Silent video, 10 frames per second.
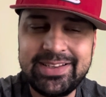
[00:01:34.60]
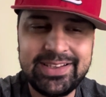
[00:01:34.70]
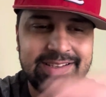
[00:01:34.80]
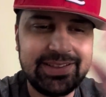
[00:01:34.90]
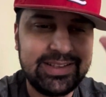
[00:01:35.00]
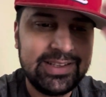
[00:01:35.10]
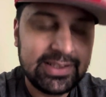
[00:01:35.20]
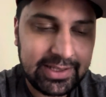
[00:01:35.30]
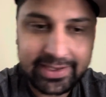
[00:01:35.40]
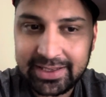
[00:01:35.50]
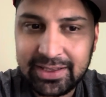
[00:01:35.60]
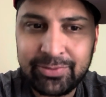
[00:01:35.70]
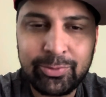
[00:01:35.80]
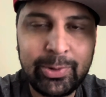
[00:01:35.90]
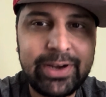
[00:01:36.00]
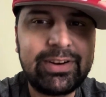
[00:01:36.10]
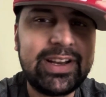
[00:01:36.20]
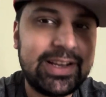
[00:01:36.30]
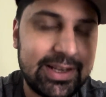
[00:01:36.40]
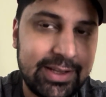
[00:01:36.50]
like, I love
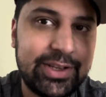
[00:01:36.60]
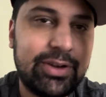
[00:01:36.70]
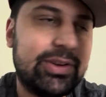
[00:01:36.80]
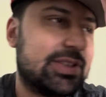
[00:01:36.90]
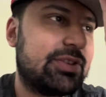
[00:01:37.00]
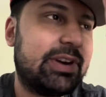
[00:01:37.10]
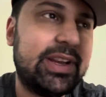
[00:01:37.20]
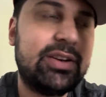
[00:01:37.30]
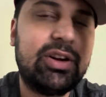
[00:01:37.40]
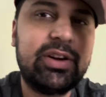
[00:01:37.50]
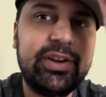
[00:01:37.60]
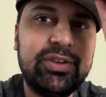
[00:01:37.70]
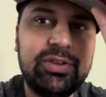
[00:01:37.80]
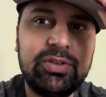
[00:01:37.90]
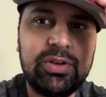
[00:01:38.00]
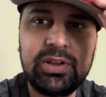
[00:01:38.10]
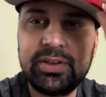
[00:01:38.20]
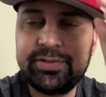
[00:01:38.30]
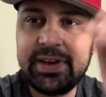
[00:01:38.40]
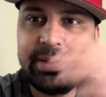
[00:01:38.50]
Wainwright. You know, he's a great Cardinal Hall
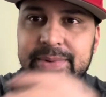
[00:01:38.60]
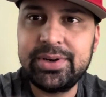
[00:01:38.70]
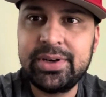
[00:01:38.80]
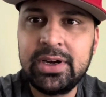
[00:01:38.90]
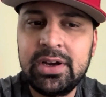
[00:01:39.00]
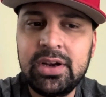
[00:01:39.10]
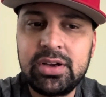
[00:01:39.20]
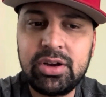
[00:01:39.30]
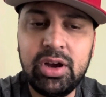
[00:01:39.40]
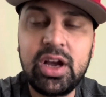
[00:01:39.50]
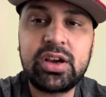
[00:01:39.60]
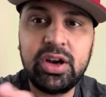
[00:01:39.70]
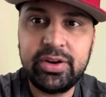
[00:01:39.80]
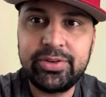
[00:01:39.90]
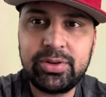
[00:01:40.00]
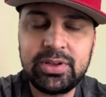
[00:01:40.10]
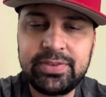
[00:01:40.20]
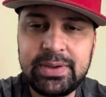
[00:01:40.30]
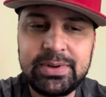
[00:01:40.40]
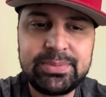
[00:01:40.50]
of Famer. Car a Cardinal Hall of
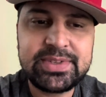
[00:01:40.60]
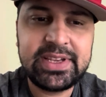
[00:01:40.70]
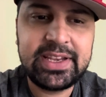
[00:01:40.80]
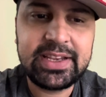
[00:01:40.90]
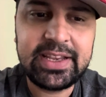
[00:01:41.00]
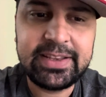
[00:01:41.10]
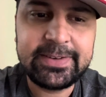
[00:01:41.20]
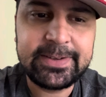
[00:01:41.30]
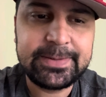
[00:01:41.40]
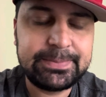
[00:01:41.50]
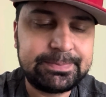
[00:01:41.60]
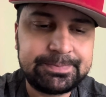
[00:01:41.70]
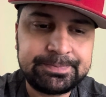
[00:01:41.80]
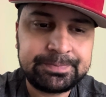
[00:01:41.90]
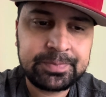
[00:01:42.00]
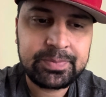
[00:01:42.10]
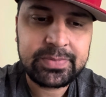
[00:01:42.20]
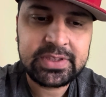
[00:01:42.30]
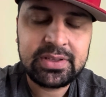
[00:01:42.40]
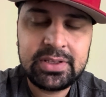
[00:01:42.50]
Famer, I'm saying. And, um,
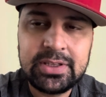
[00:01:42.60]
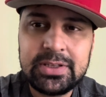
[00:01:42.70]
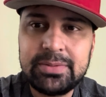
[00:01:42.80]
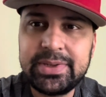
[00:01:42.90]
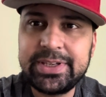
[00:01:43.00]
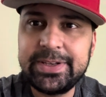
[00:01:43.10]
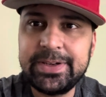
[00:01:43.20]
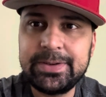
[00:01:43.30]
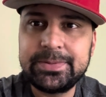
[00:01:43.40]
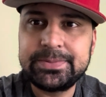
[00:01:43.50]
but, you know,